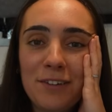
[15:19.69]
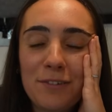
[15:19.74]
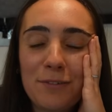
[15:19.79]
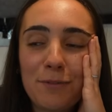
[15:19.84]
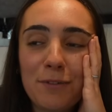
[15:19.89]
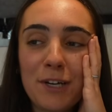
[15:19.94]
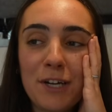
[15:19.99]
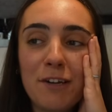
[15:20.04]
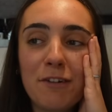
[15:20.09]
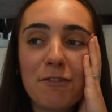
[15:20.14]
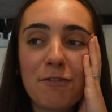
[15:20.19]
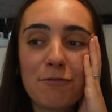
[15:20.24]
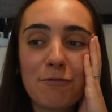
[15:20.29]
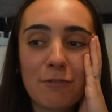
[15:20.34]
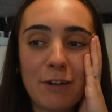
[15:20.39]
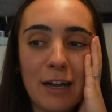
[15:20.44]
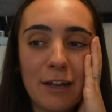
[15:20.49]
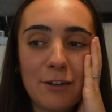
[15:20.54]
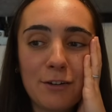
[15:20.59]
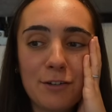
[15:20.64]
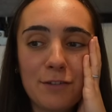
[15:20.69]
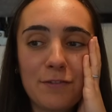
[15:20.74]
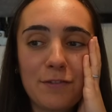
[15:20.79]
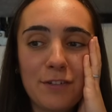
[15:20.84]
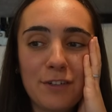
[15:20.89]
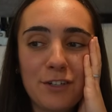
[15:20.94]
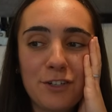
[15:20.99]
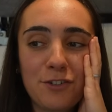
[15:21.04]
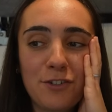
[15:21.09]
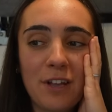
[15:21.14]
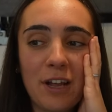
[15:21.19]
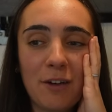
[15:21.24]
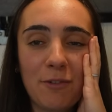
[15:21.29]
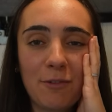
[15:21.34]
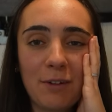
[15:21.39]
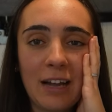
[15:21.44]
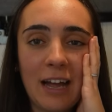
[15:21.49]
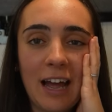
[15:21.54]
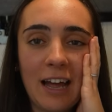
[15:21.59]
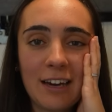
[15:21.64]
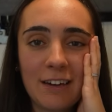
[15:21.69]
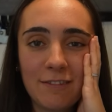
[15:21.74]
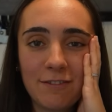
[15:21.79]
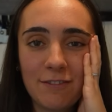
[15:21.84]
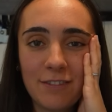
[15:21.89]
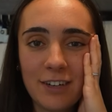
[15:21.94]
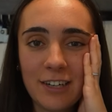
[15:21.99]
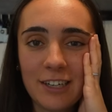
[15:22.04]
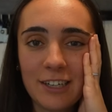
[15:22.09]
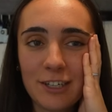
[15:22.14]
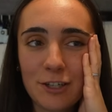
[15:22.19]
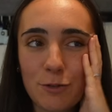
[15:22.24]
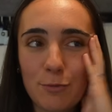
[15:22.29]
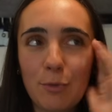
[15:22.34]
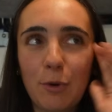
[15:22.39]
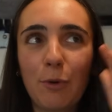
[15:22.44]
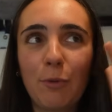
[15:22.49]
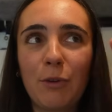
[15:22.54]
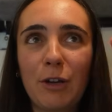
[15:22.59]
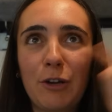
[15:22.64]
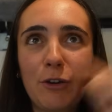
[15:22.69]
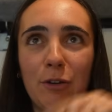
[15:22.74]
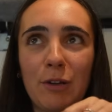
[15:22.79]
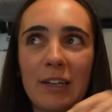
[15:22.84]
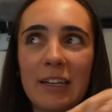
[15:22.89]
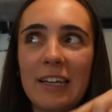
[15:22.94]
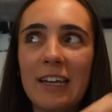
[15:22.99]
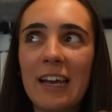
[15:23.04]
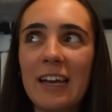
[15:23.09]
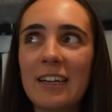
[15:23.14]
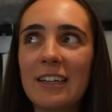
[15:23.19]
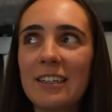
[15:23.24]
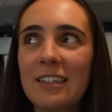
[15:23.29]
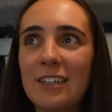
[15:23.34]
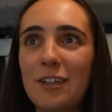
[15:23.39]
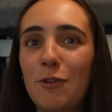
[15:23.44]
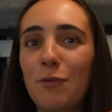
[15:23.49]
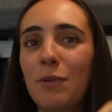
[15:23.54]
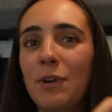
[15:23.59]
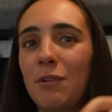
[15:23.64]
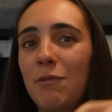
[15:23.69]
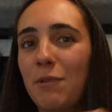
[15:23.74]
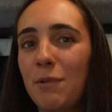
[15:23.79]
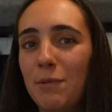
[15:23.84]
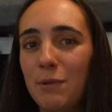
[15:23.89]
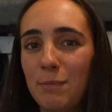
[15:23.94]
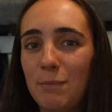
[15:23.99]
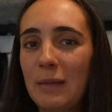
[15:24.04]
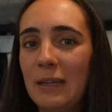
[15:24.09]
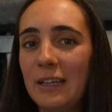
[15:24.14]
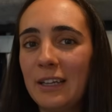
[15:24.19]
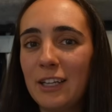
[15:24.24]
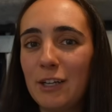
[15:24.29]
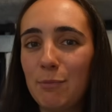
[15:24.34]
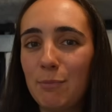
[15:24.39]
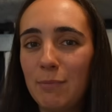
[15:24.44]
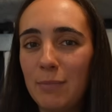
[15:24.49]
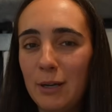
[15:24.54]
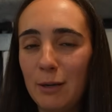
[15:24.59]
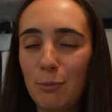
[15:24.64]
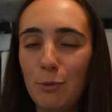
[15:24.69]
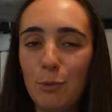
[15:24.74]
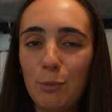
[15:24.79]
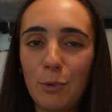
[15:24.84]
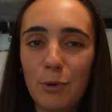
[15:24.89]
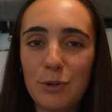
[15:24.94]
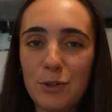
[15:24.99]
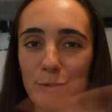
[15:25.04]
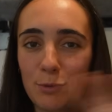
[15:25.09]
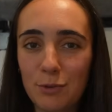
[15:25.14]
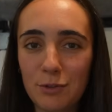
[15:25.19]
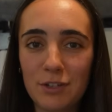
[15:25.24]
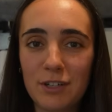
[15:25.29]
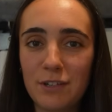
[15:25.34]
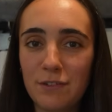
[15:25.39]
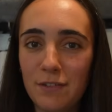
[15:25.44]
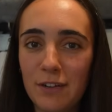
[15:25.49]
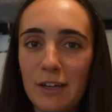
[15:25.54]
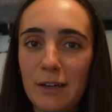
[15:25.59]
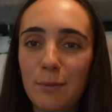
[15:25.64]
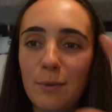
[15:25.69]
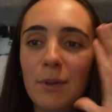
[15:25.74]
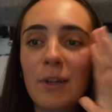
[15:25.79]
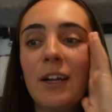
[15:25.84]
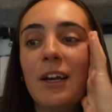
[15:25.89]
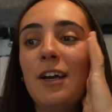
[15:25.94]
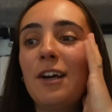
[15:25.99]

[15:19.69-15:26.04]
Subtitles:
We rather the fridge that we had in Fergus, but we couldn't get it when we were building the Big Blue Bus. It wasn't available.